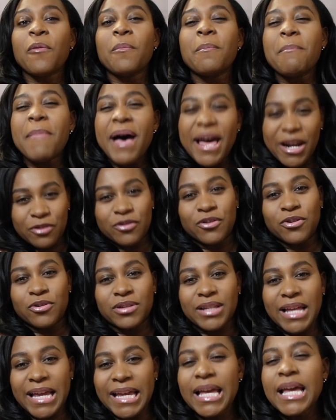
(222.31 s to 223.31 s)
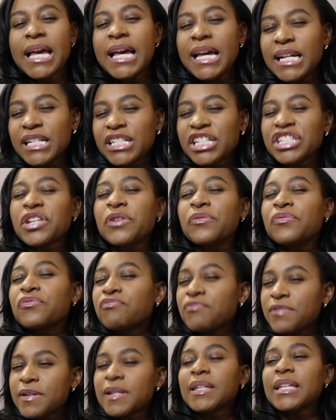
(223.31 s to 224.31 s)
medical, like just a
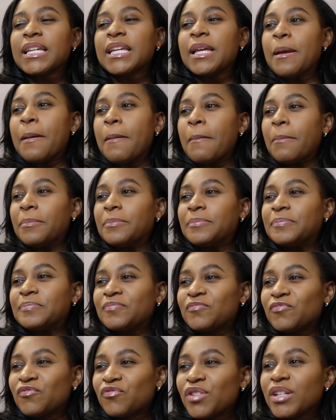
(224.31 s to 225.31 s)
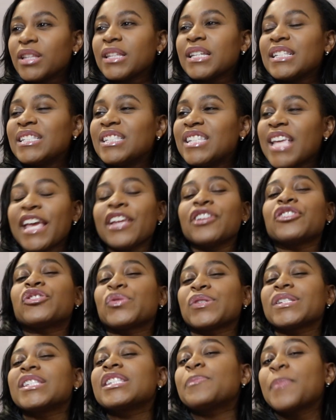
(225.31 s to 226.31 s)
really, really
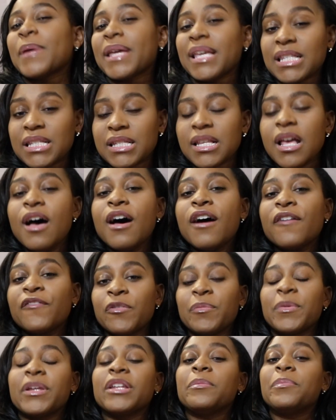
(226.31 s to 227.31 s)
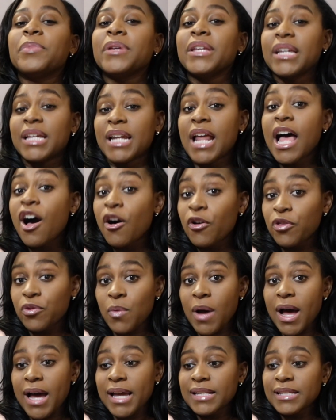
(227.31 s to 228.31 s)
dangerous space for me to be in
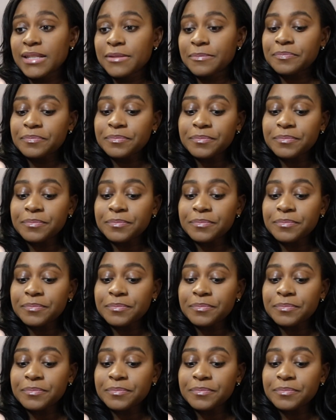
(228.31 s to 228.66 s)
health-wise